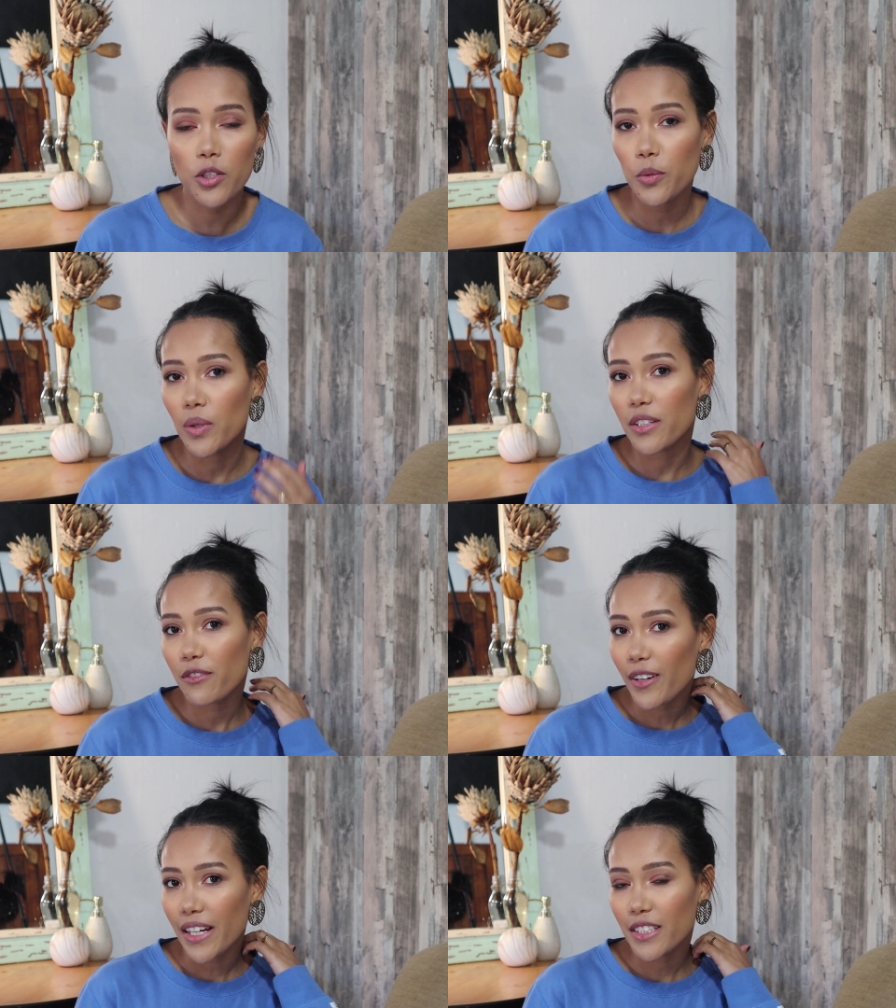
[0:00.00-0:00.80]
you weren't
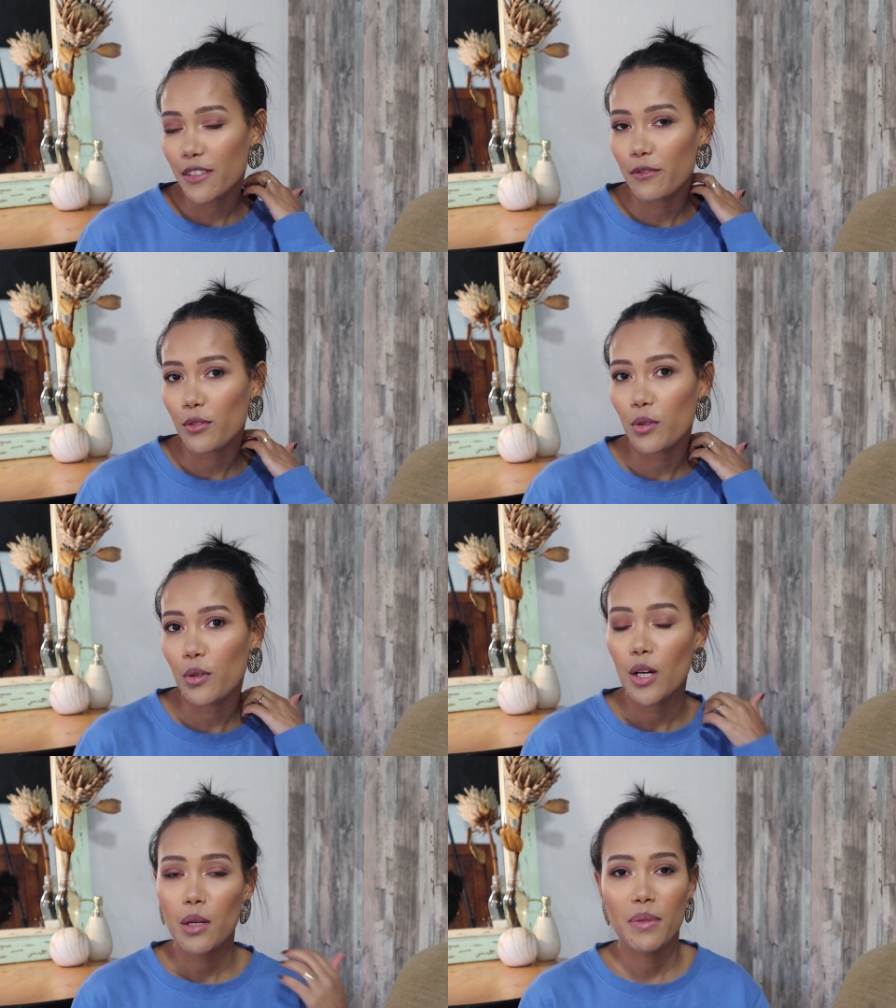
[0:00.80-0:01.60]
fighting
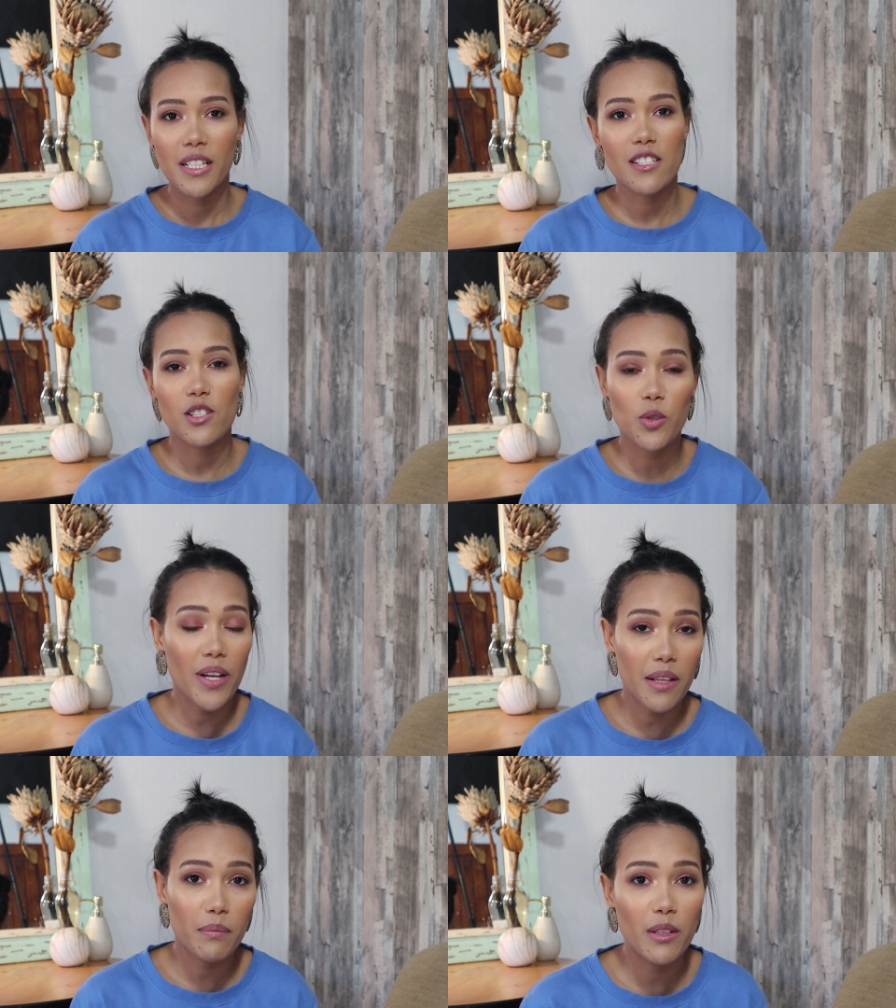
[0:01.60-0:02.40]
for please look
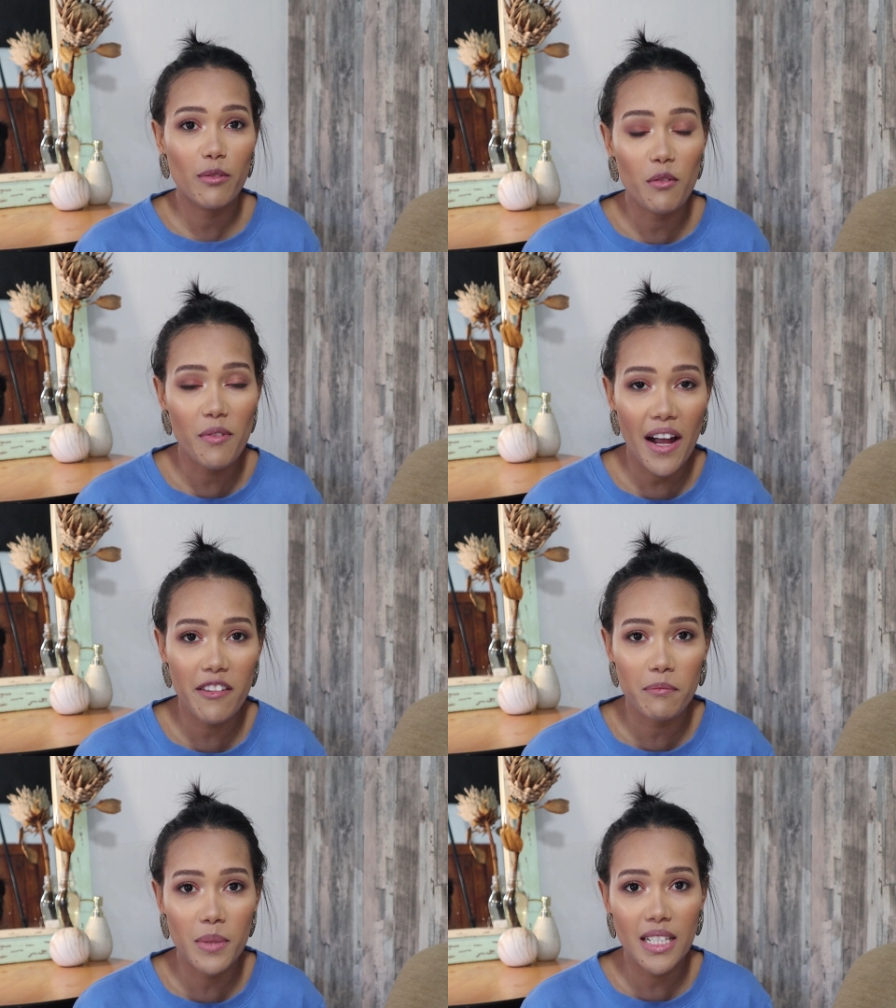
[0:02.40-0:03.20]
at me for
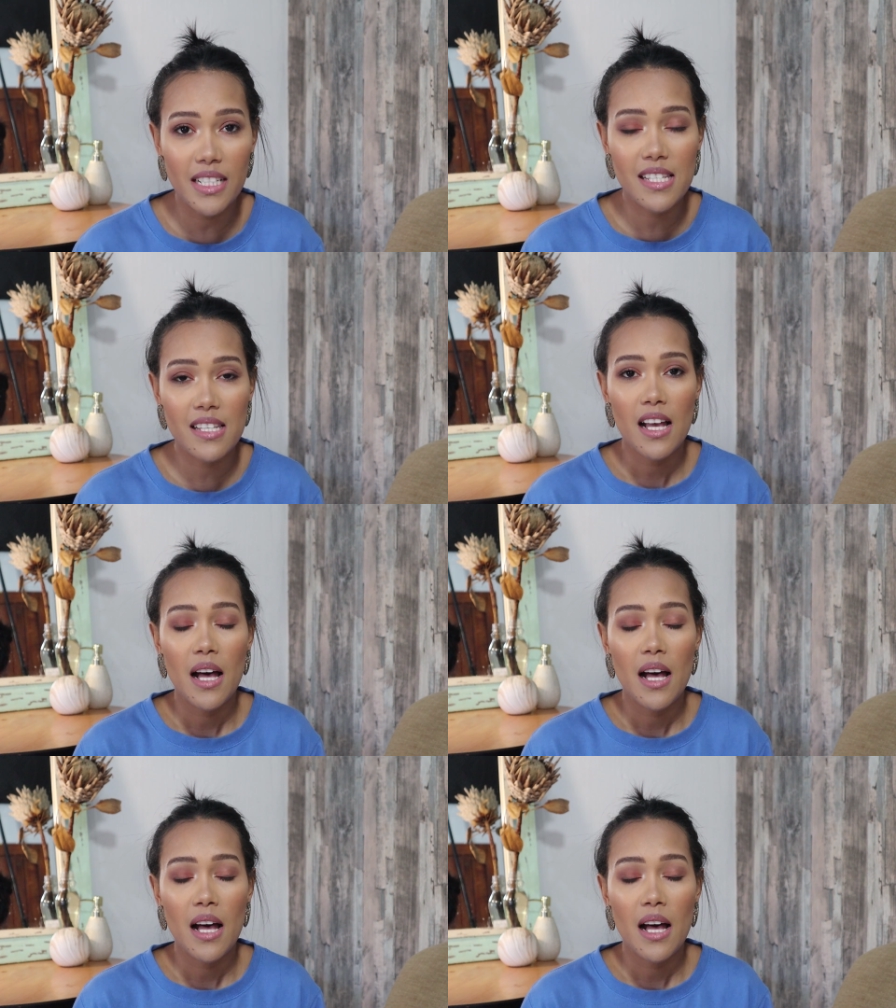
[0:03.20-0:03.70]
5 minutes,